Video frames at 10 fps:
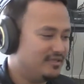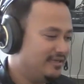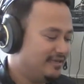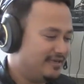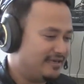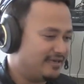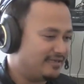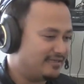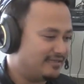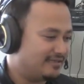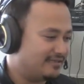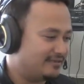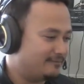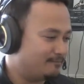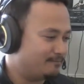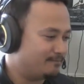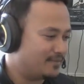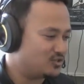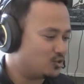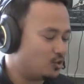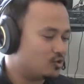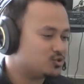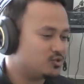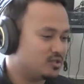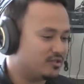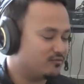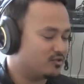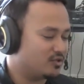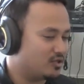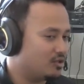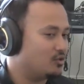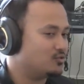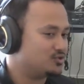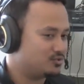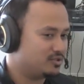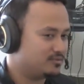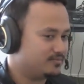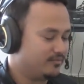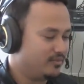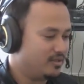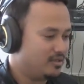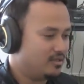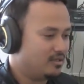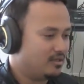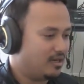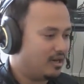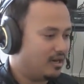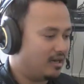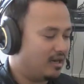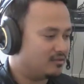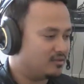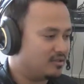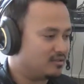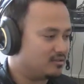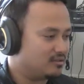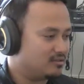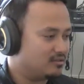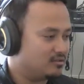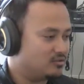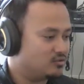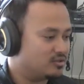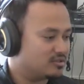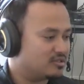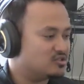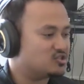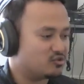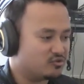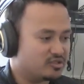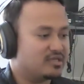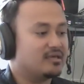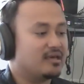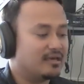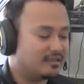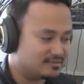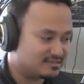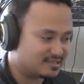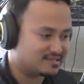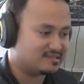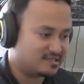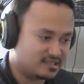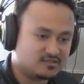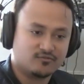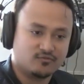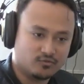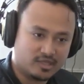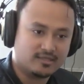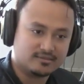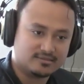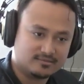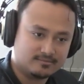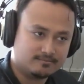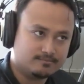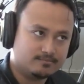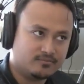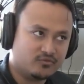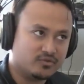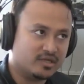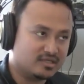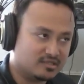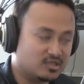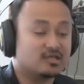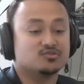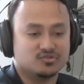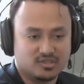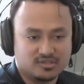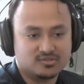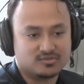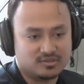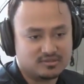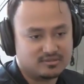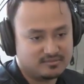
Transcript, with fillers: Yeah. And um, so long as you can get very close to it, I, I think you can consider it a, a success for that for that ex- exercise. Right? Yeah.